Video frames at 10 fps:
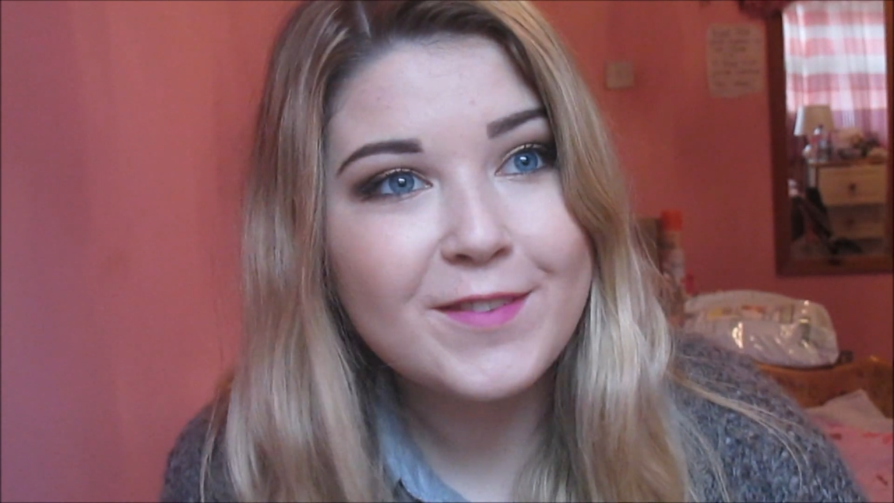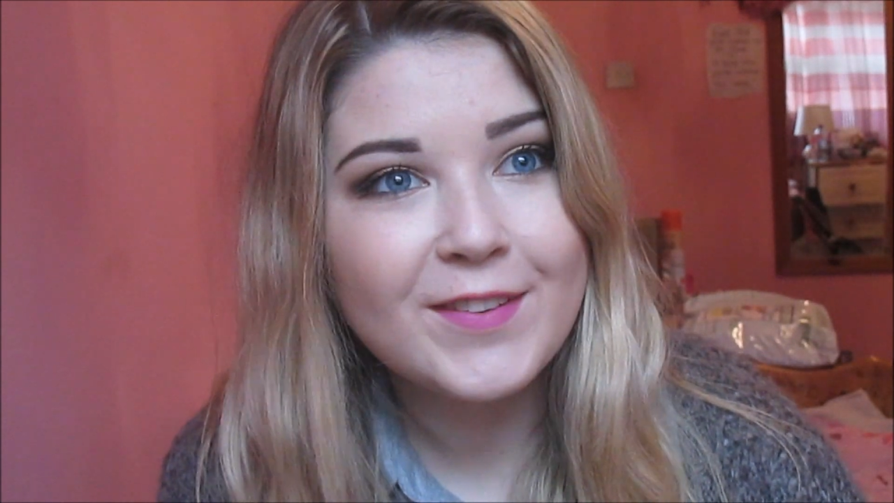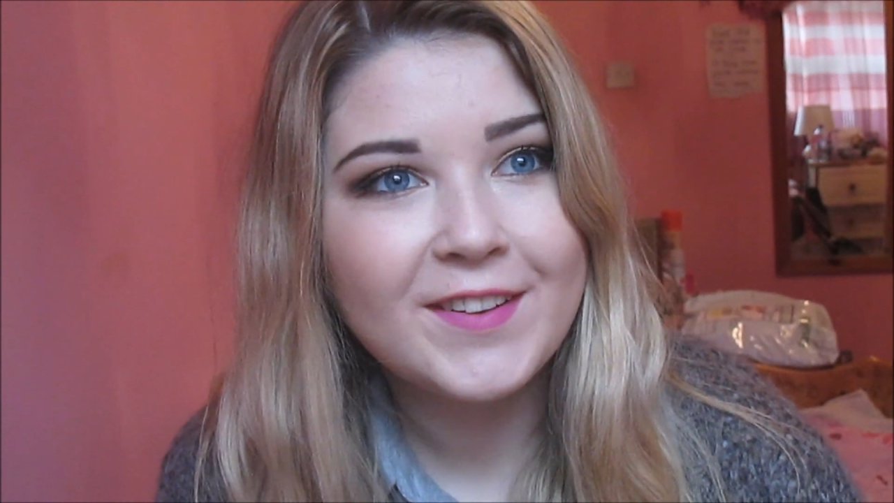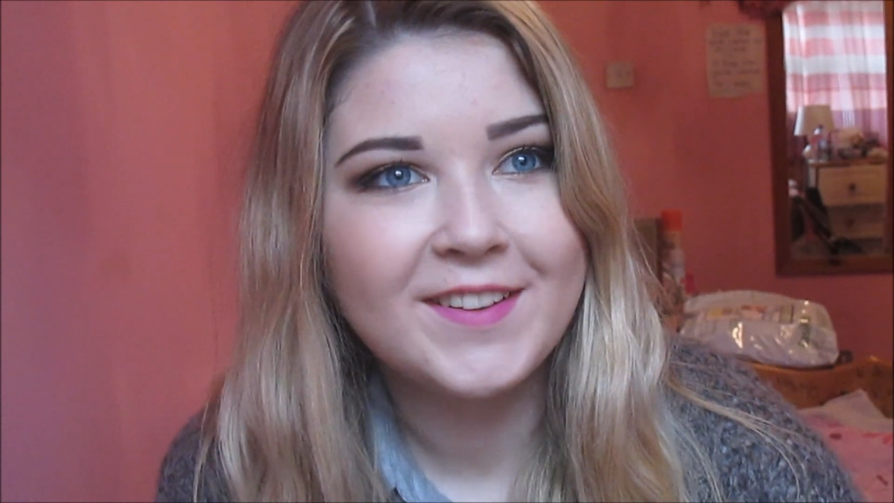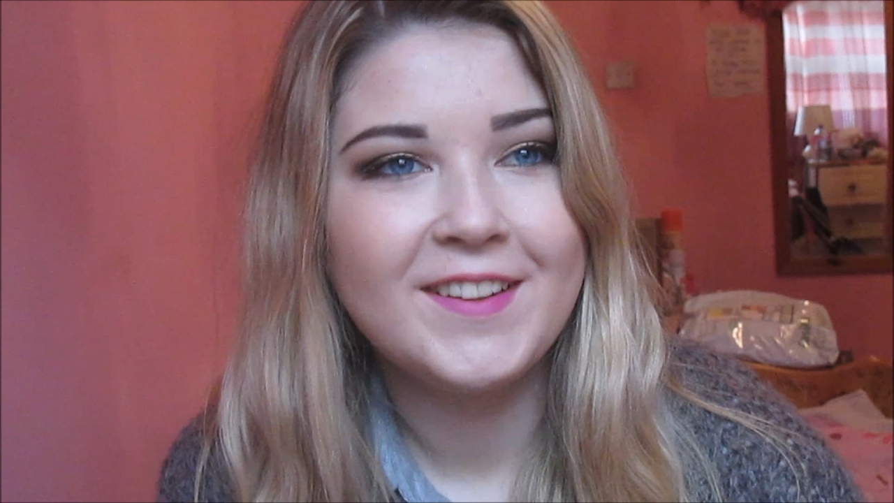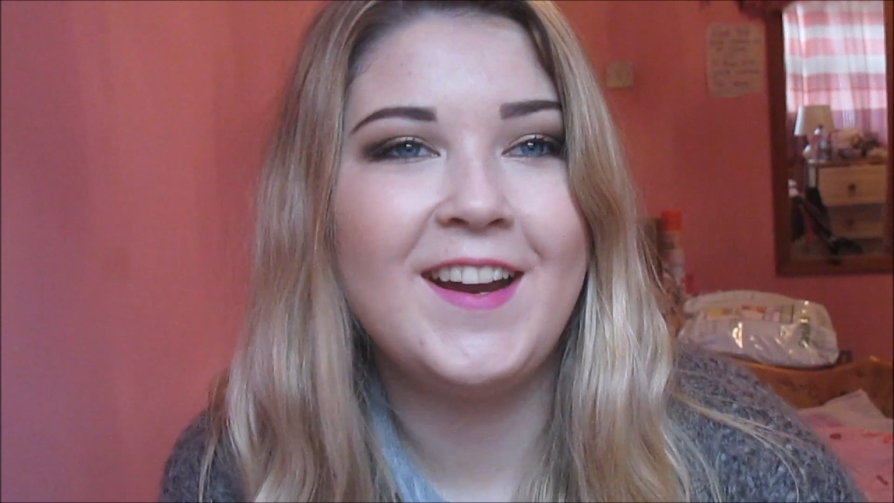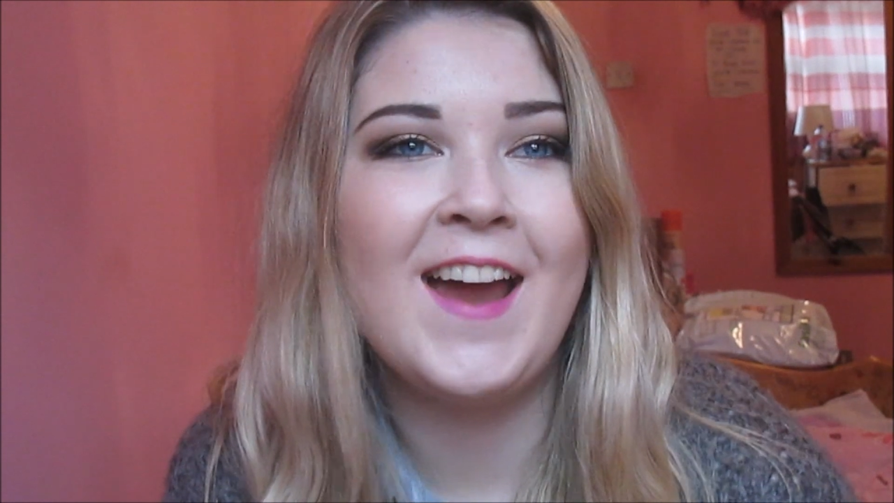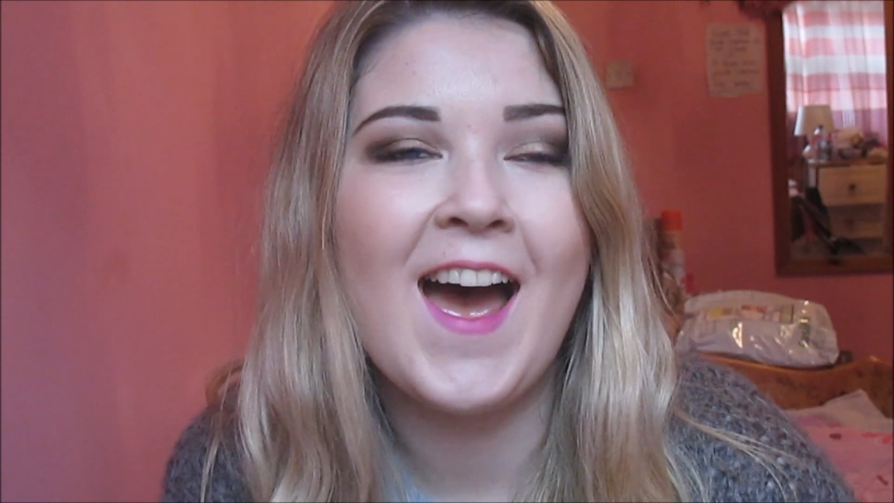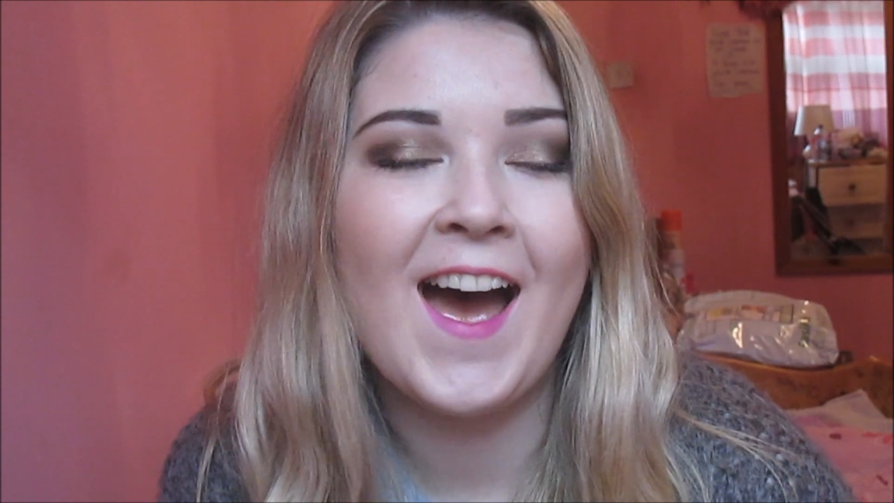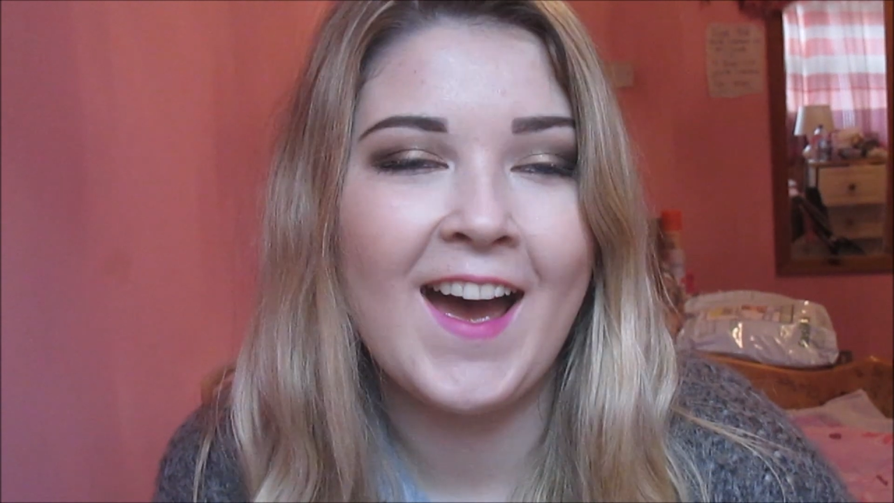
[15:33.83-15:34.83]
for,
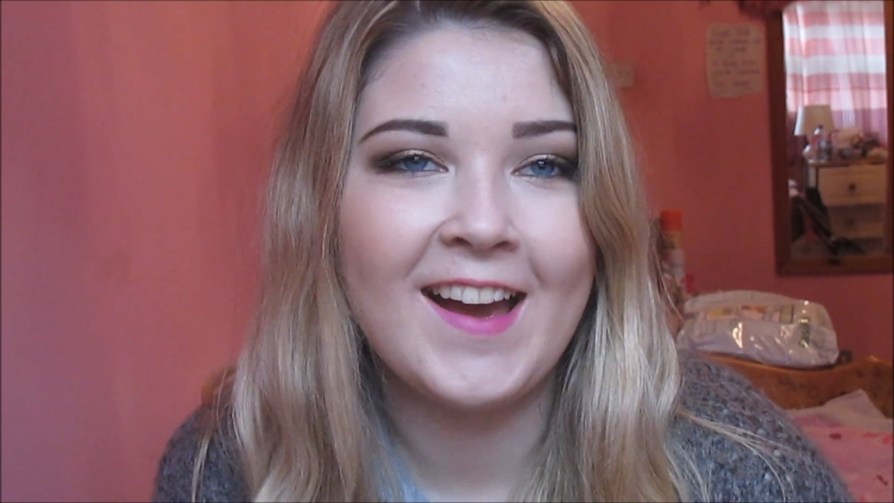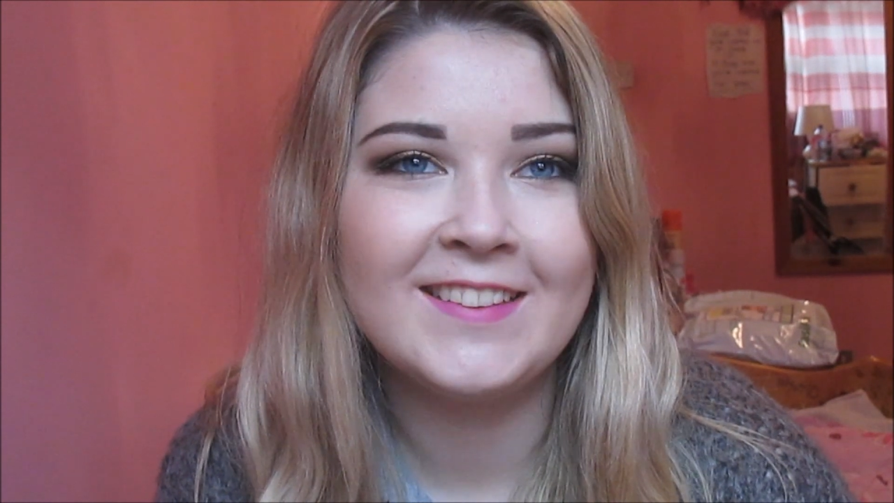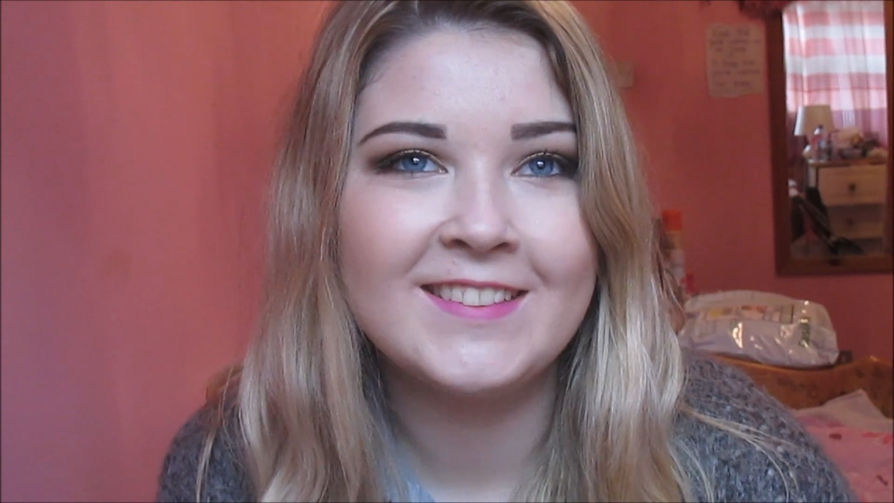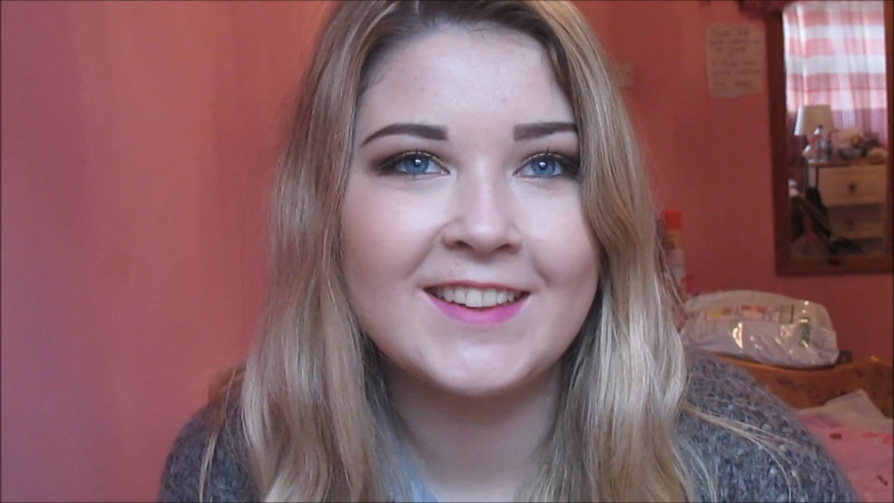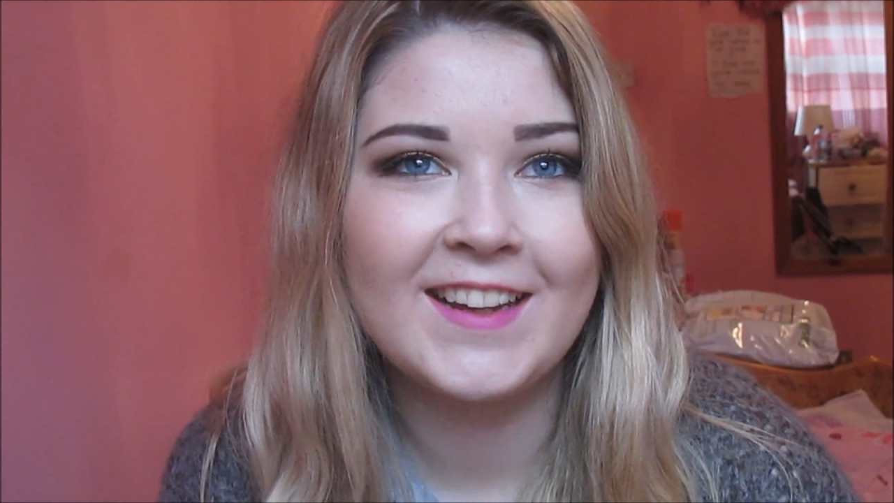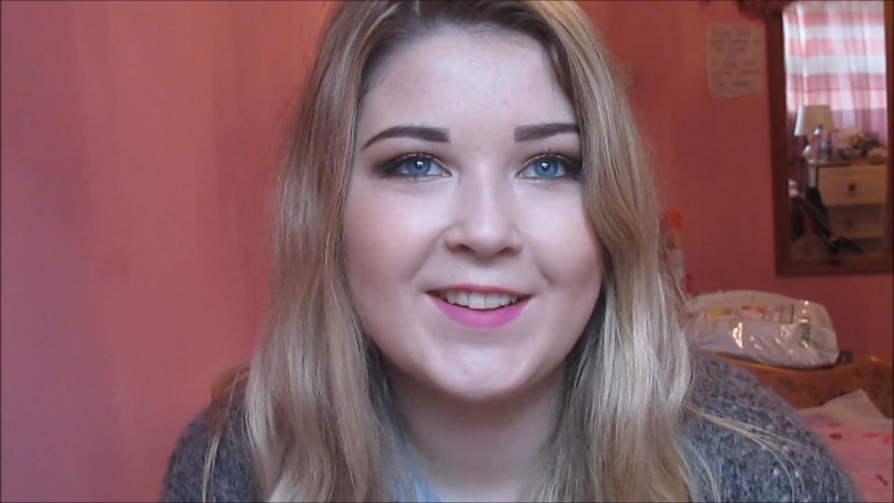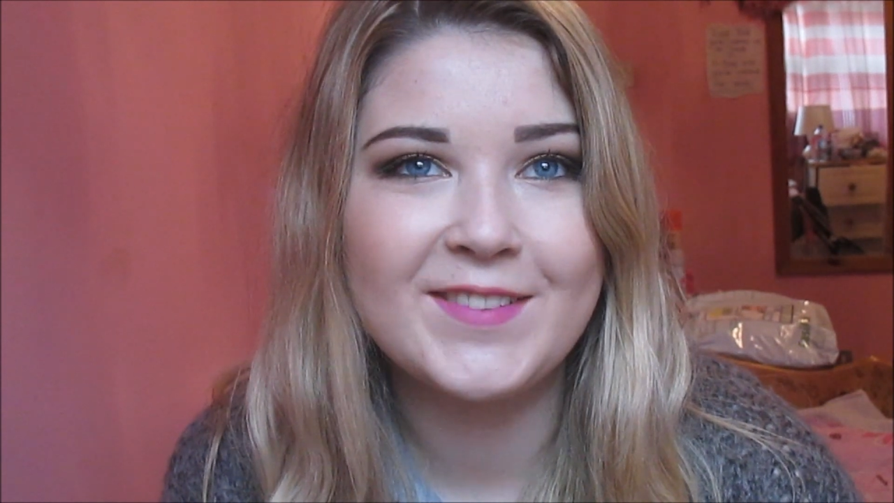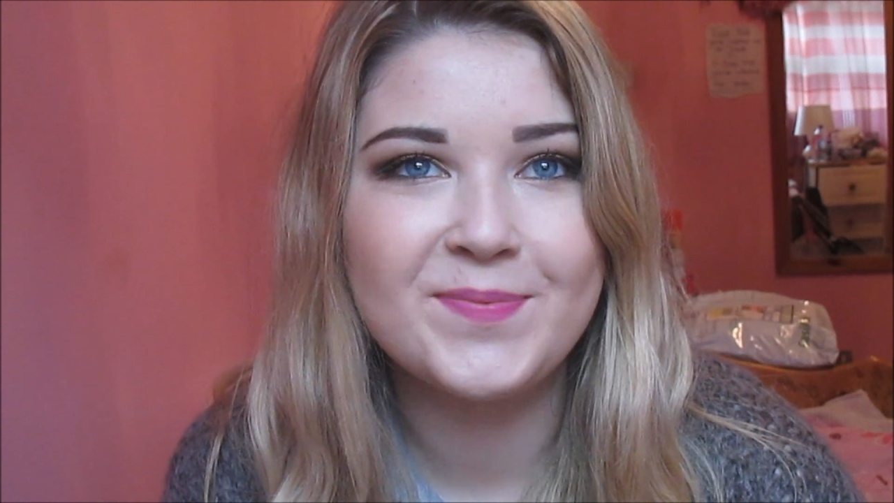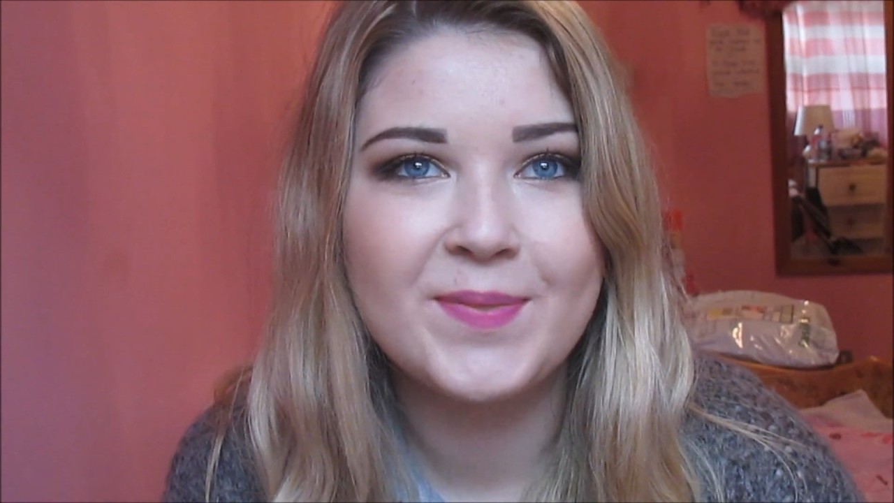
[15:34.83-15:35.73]
and